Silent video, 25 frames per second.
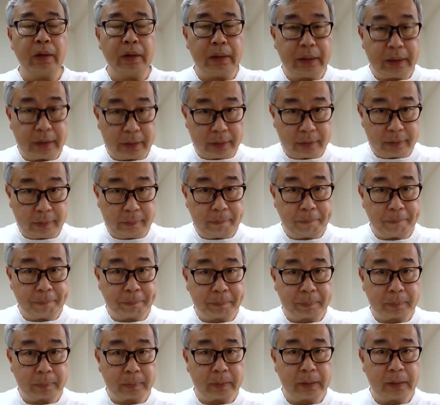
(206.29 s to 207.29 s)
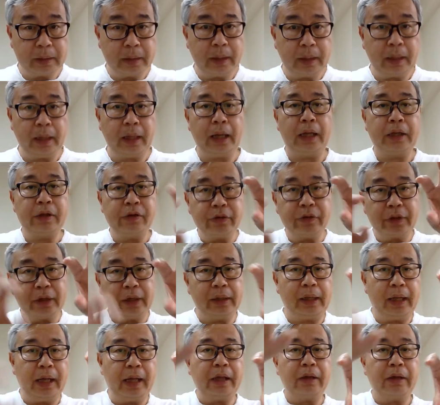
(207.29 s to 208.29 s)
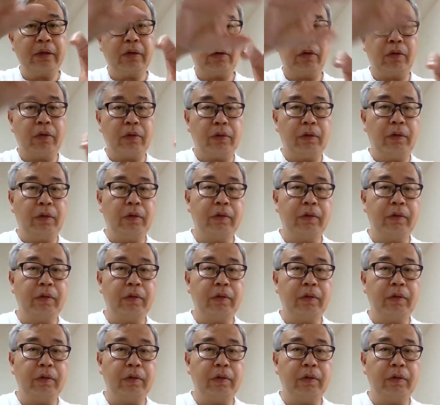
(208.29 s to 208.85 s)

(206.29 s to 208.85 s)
learn, and you can add on